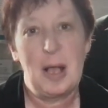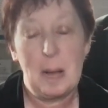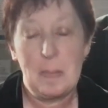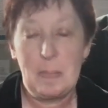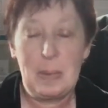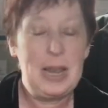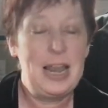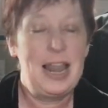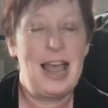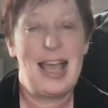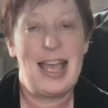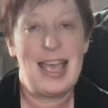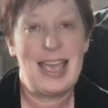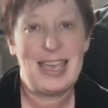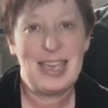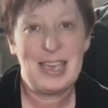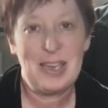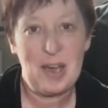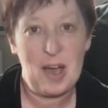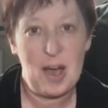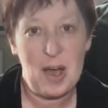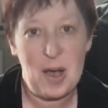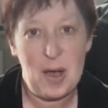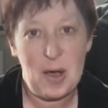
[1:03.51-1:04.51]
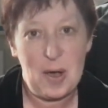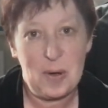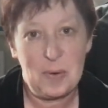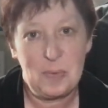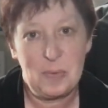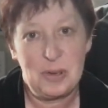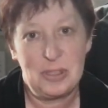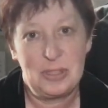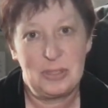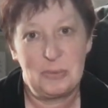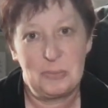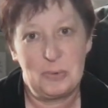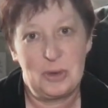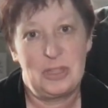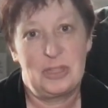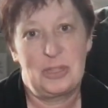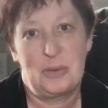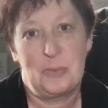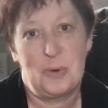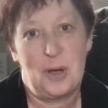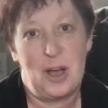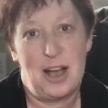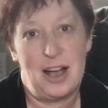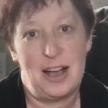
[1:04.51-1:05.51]
play with the
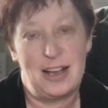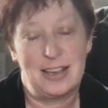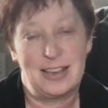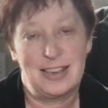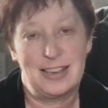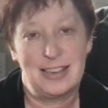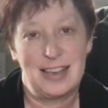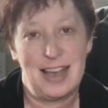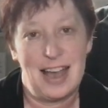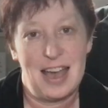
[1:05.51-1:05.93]
work,